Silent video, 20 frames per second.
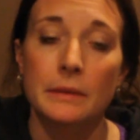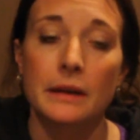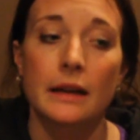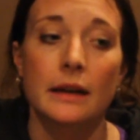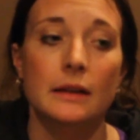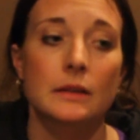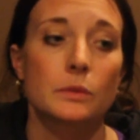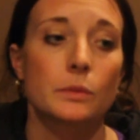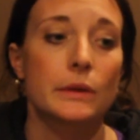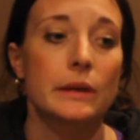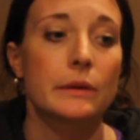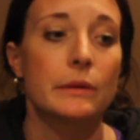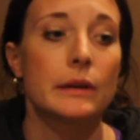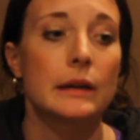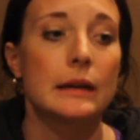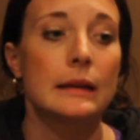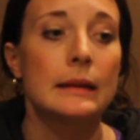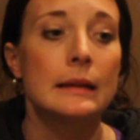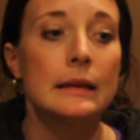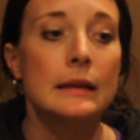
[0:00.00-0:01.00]
because we
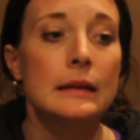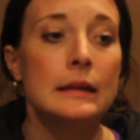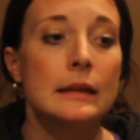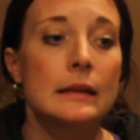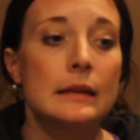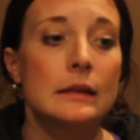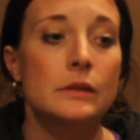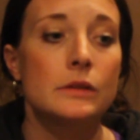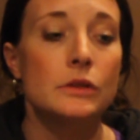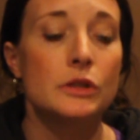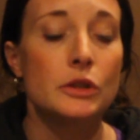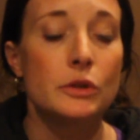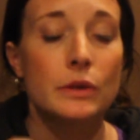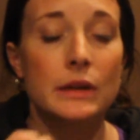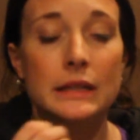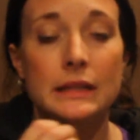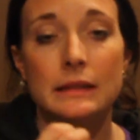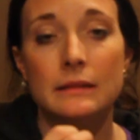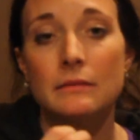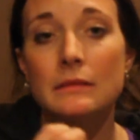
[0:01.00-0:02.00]
will do
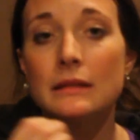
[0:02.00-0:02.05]
a